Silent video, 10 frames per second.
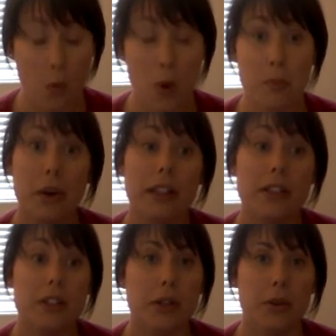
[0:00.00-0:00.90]
a
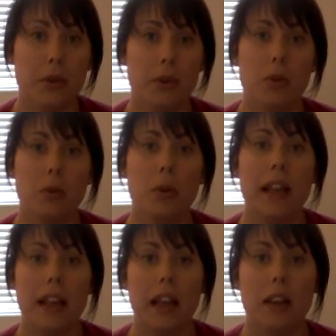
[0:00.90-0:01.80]
1.2
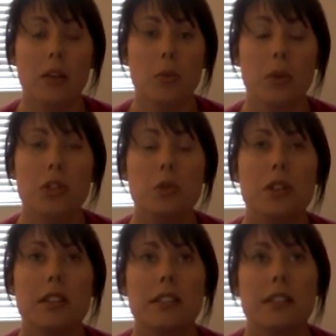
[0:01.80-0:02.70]
weight gain, which
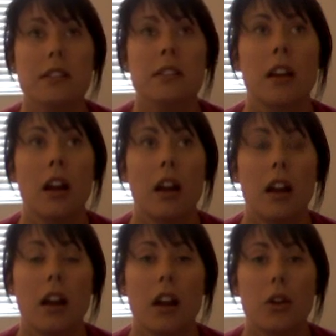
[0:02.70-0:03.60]
was
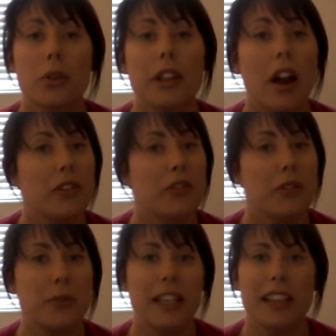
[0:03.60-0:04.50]
really hard
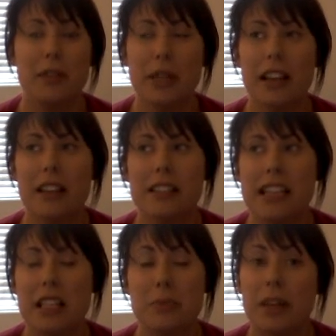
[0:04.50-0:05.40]
for me because
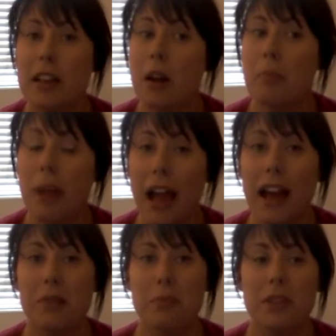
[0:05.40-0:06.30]

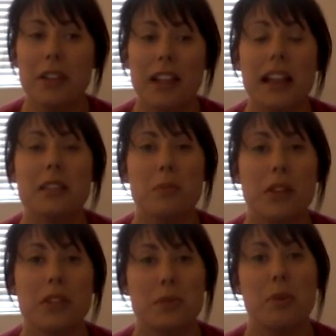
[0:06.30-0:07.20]
the last
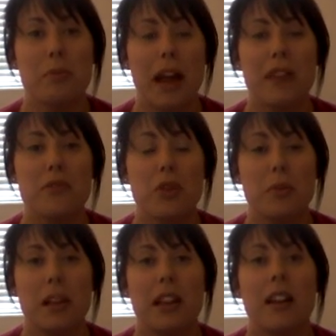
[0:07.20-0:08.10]
month has been bad
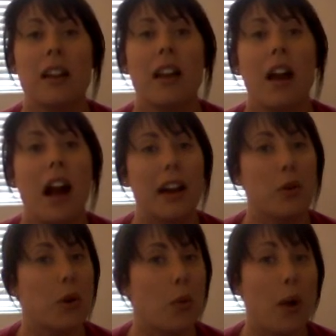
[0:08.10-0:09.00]
for me. I
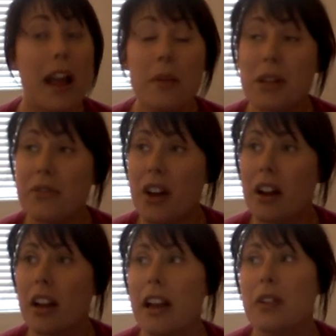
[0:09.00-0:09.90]
don't know why I'm in a
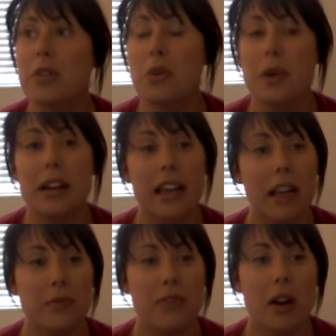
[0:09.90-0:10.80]
funk. I don't know where it
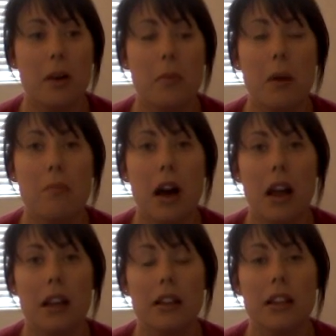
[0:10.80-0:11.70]
came from,
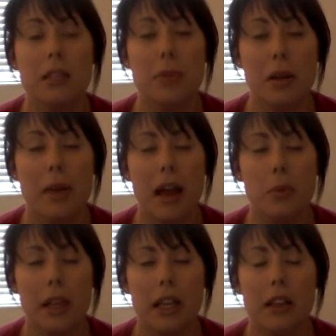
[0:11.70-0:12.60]
but it's been a
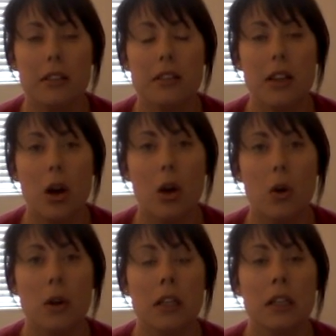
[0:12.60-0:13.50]
bad week.
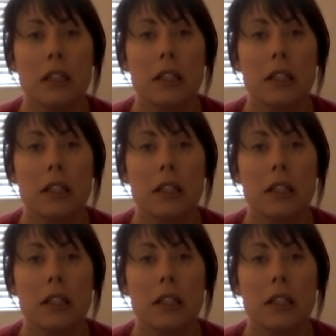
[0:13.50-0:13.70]
So